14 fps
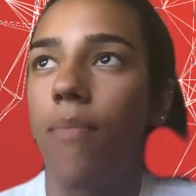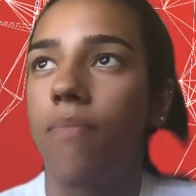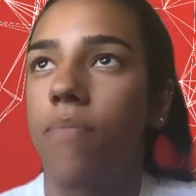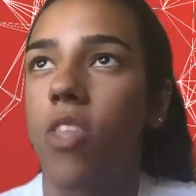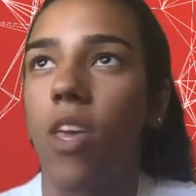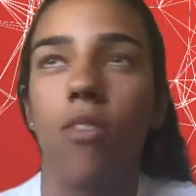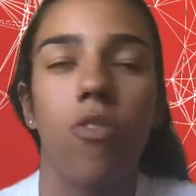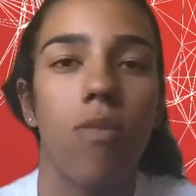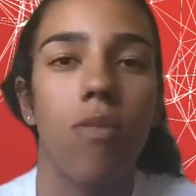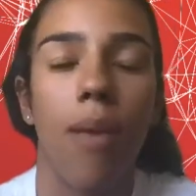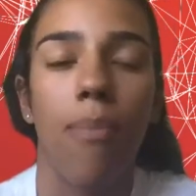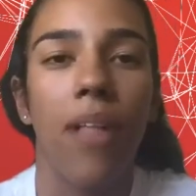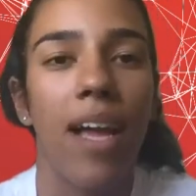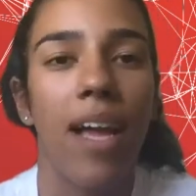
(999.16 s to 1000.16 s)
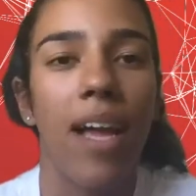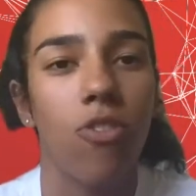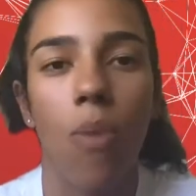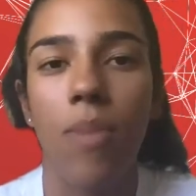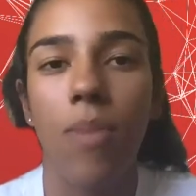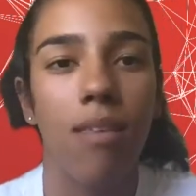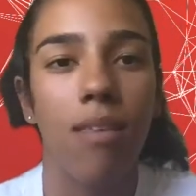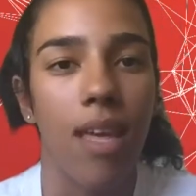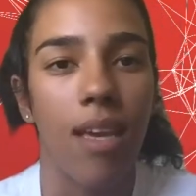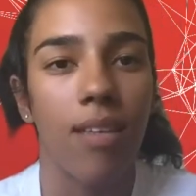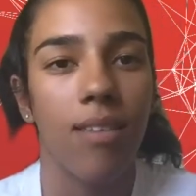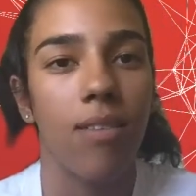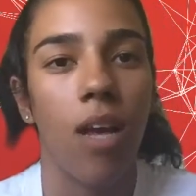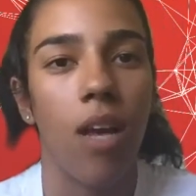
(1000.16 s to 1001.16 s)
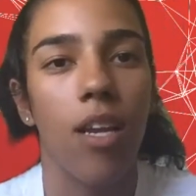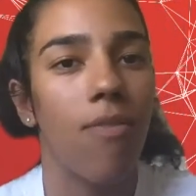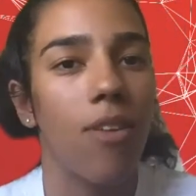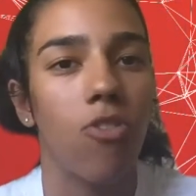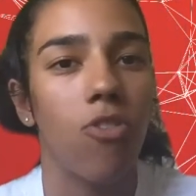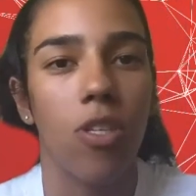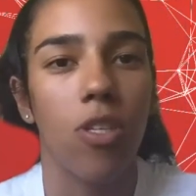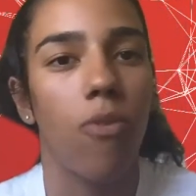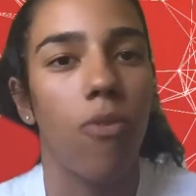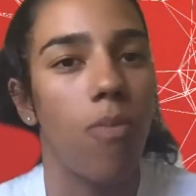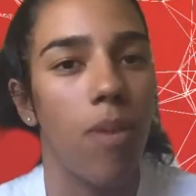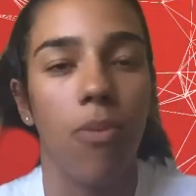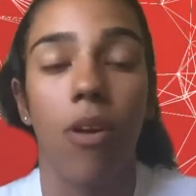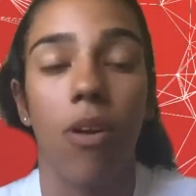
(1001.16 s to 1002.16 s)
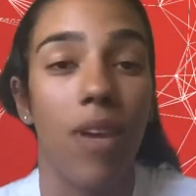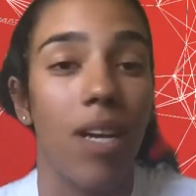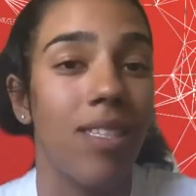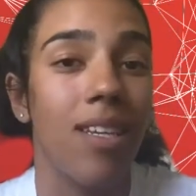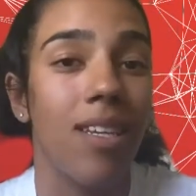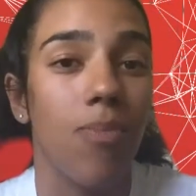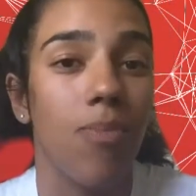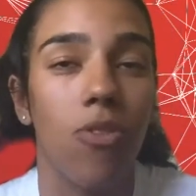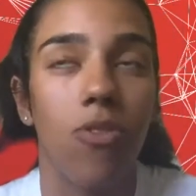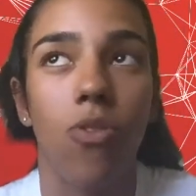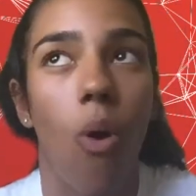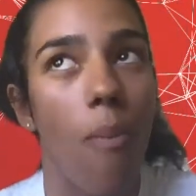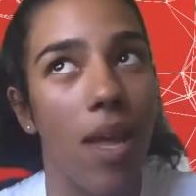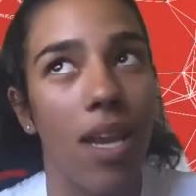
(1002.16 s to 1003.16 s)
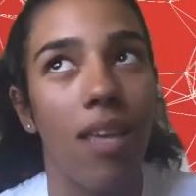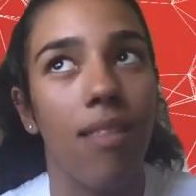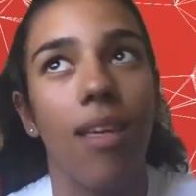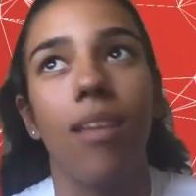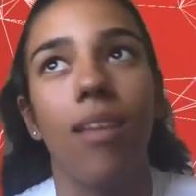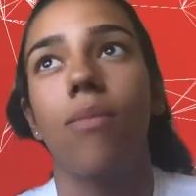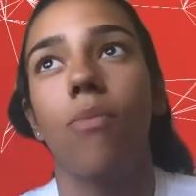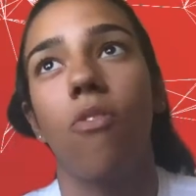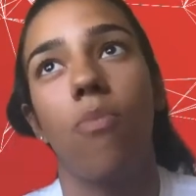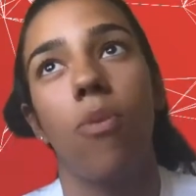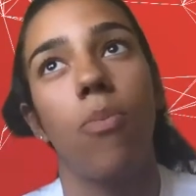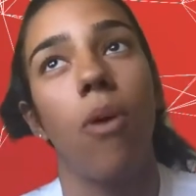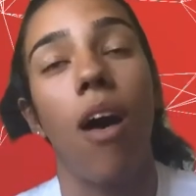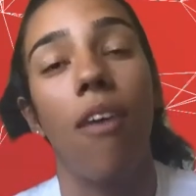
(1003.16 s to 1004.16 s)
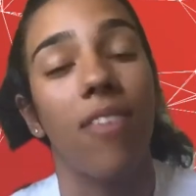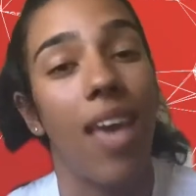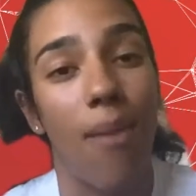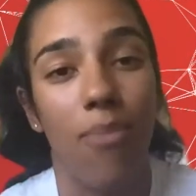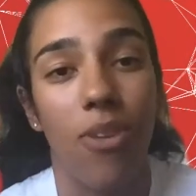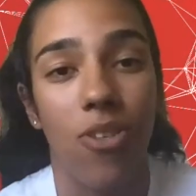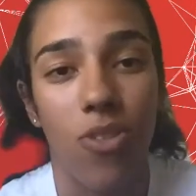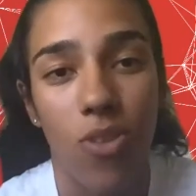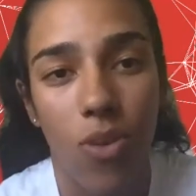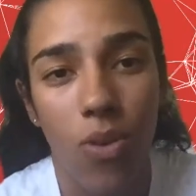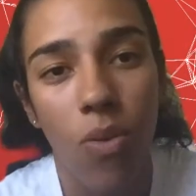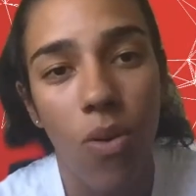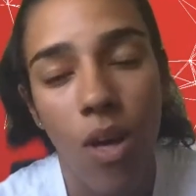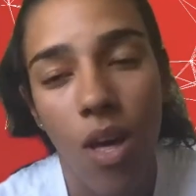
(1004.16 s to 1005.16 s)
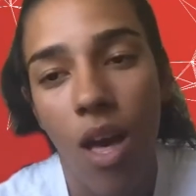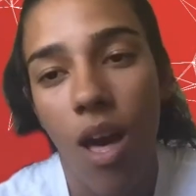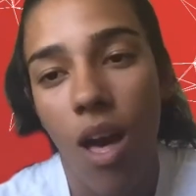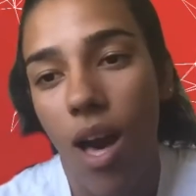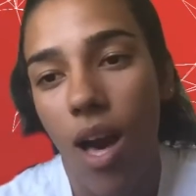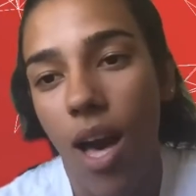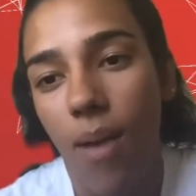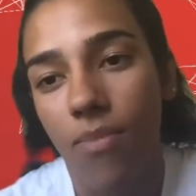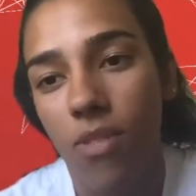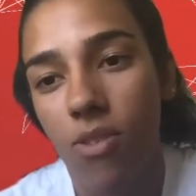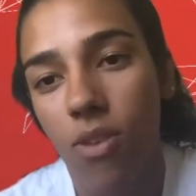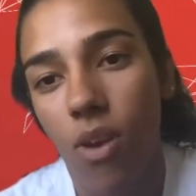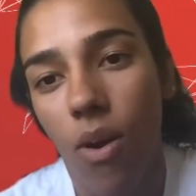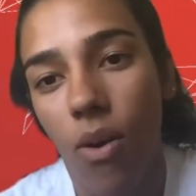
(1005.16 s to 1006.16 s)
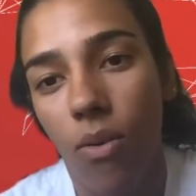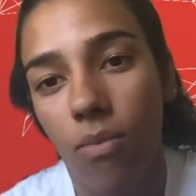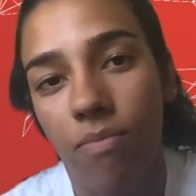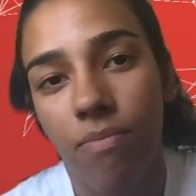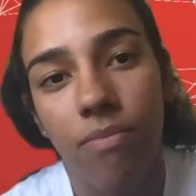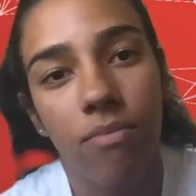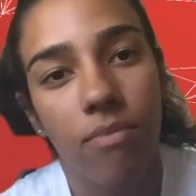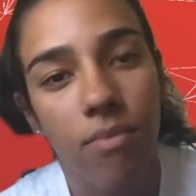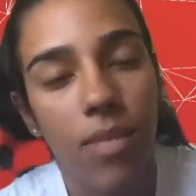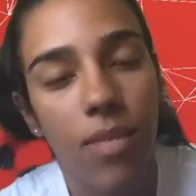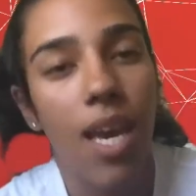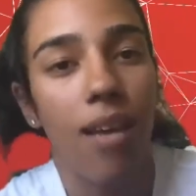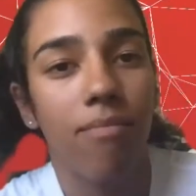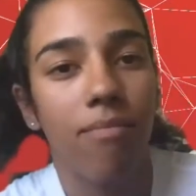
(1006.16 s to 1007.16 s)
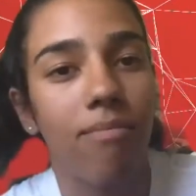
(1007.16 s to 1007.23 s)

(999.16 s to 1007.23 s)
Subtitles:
they plan so many things, not even just for people on residence, but so many things for people off campus too. So yeah.